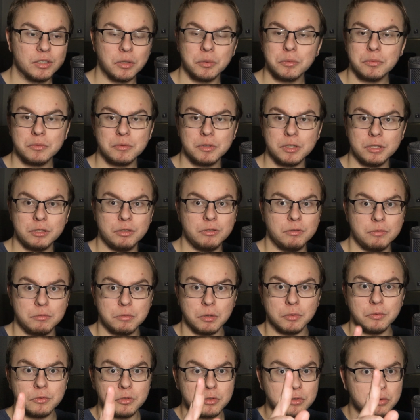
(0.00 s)
don't
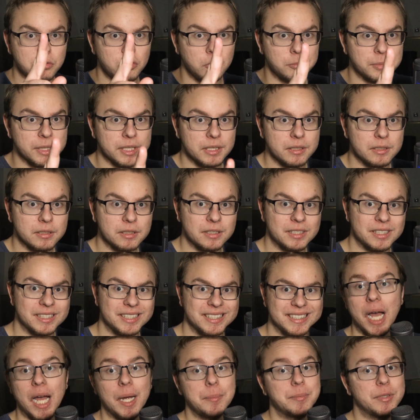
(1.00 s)
don't screw me.
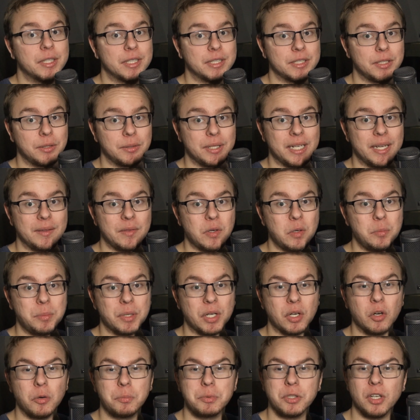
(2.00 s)
I'm gonna go now though,
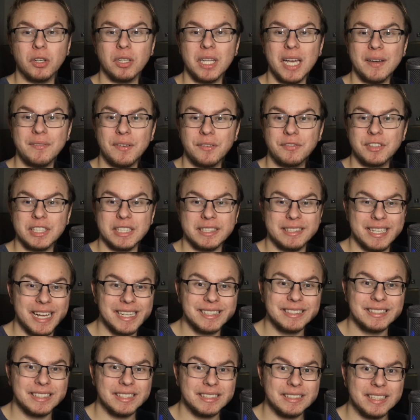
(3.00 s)
but I hope you all have a
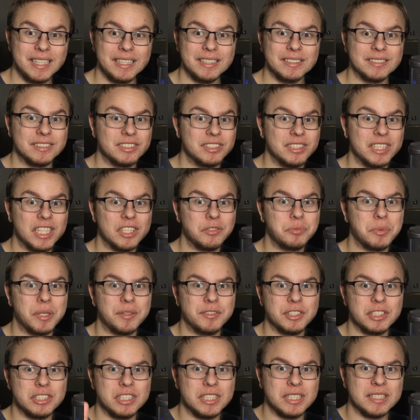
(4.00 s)
fantastic day and I'll see you guys
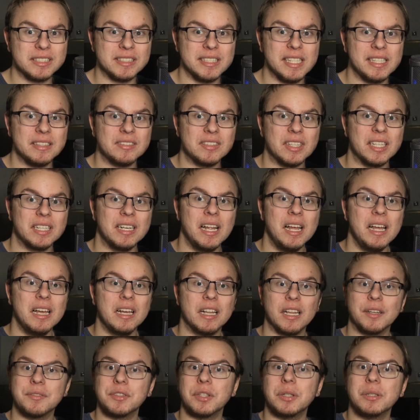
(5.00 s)
whenever I see you guys next and
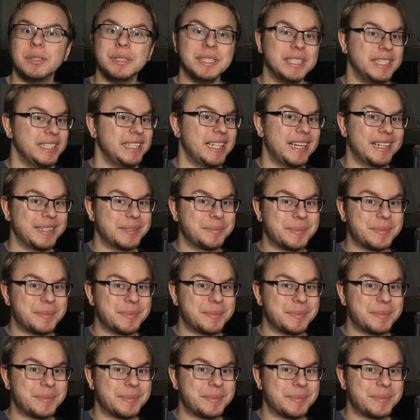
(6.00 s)
I love you all. Yeah,